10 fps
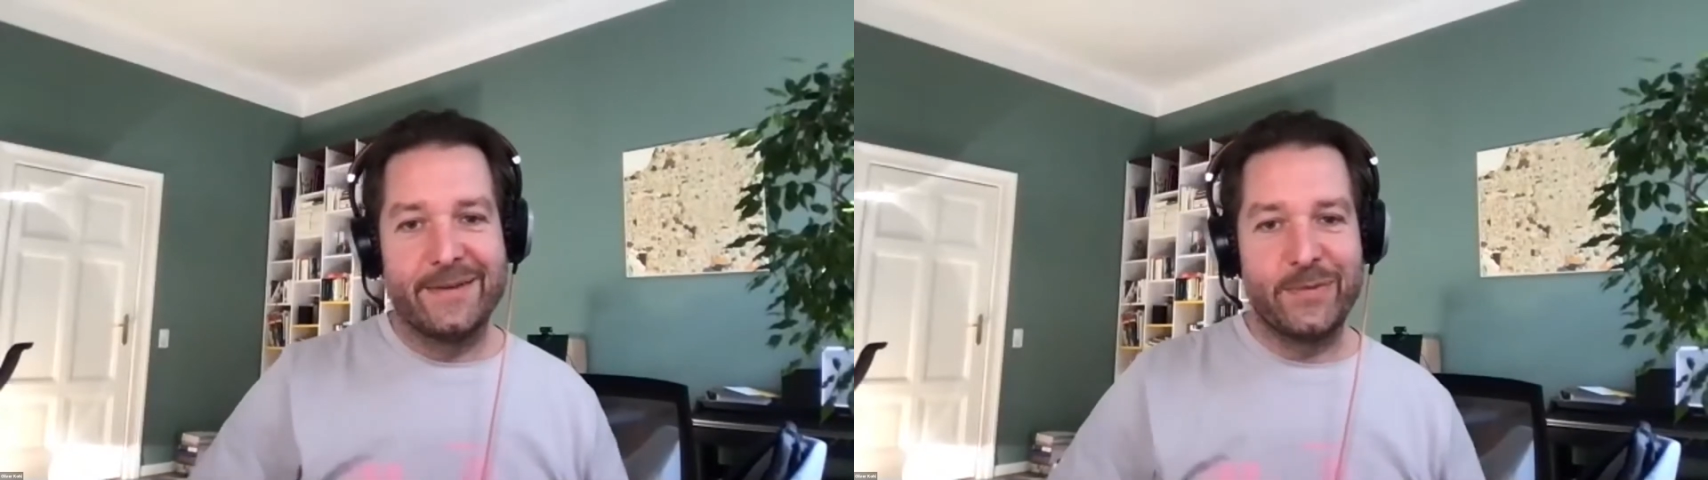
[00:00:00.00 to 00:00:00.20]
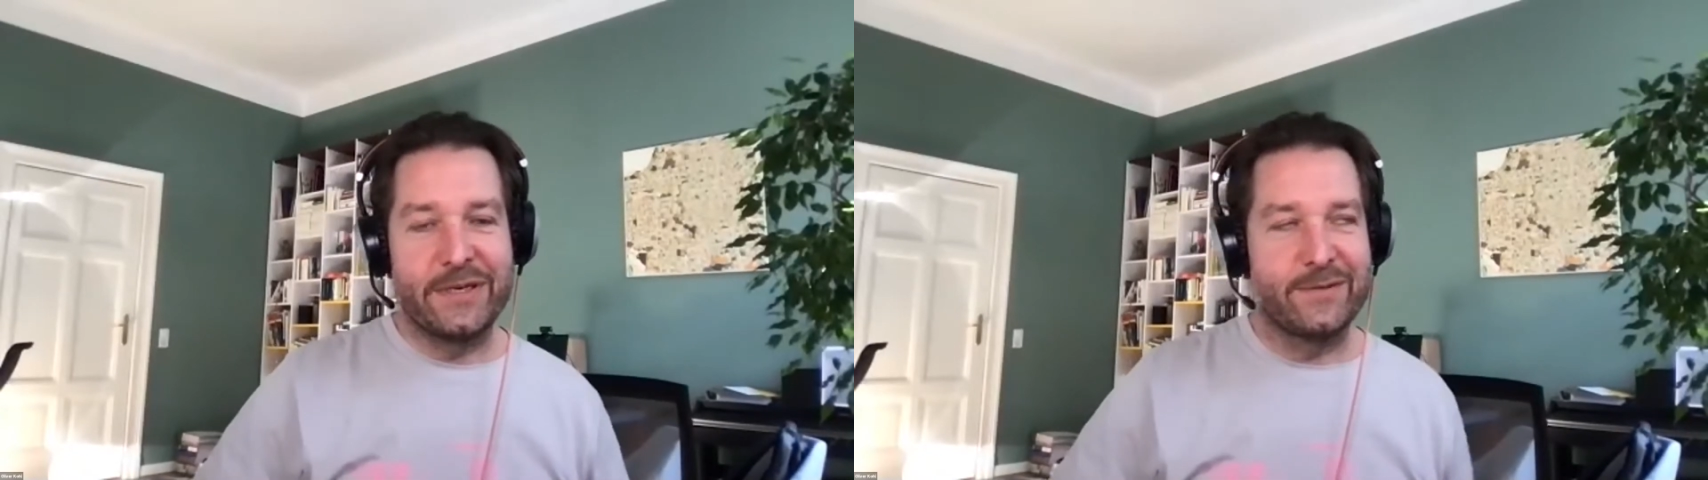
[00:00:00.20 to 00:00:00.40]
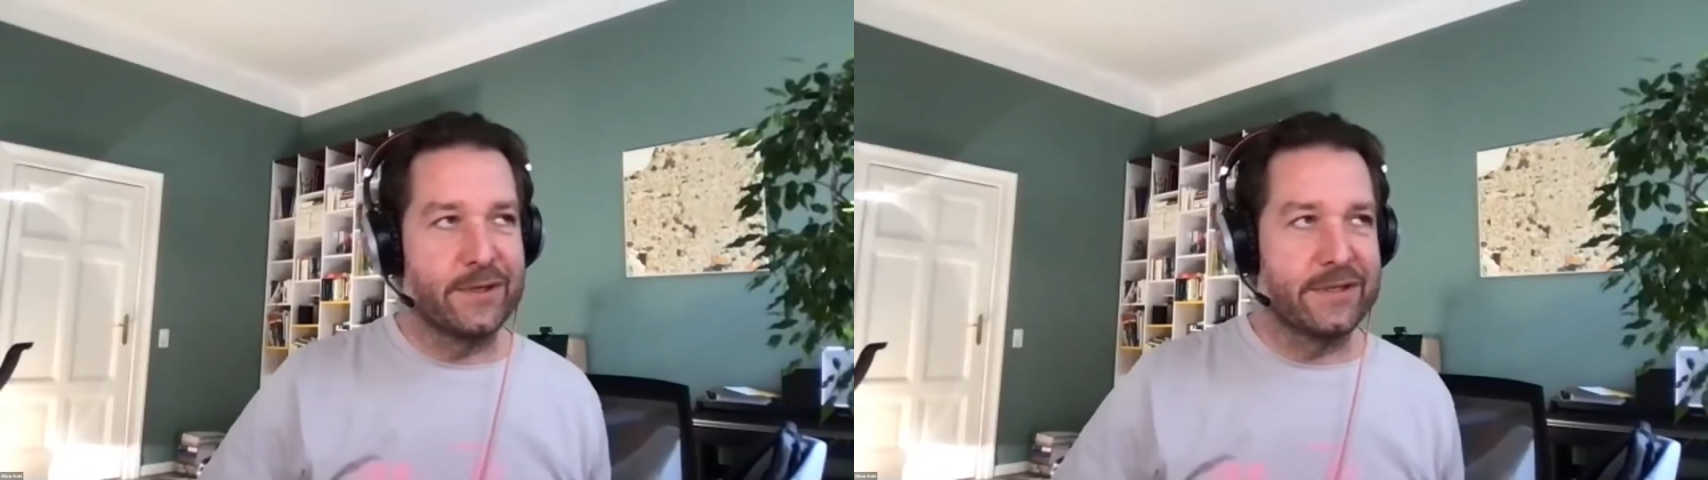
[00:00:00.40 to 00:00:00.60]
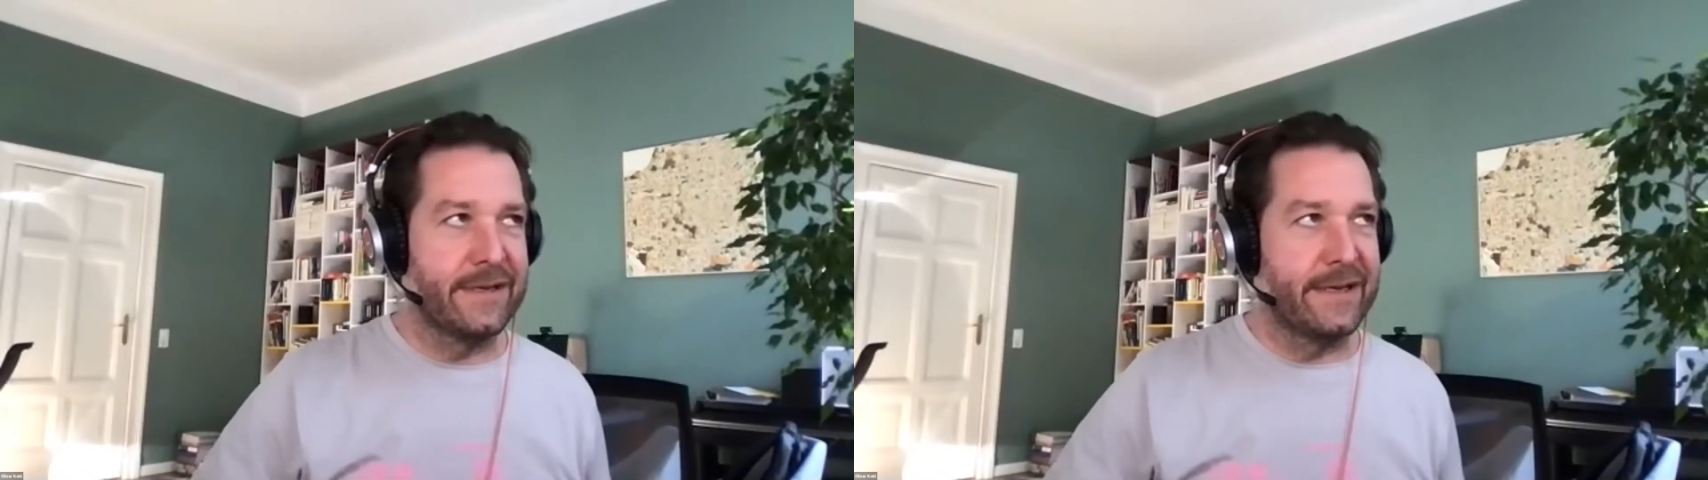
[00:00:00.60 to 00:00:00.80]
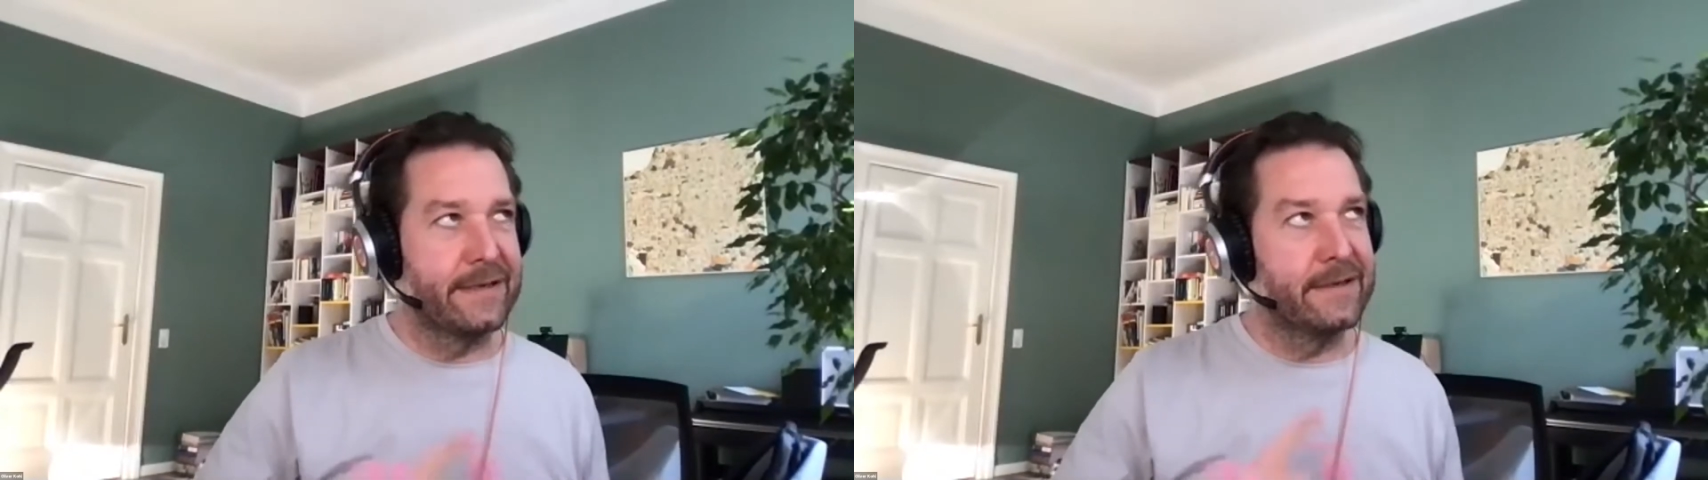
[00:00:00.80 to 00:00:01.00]
but it was
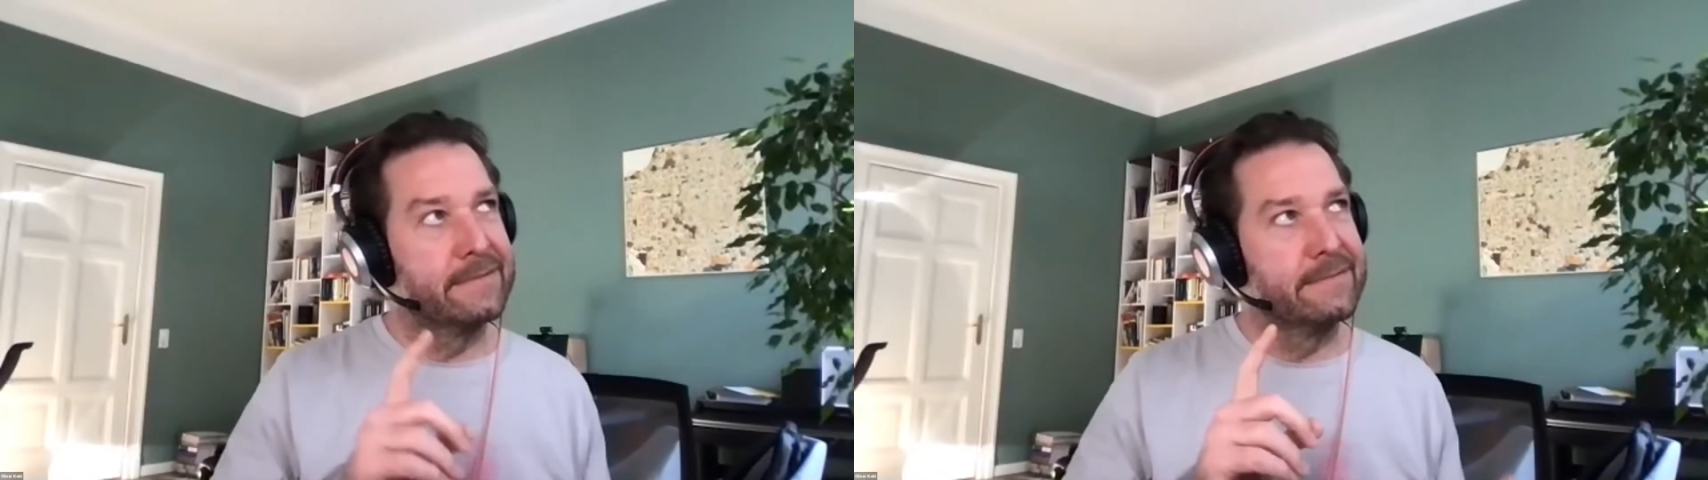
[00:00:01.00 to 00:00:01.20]
like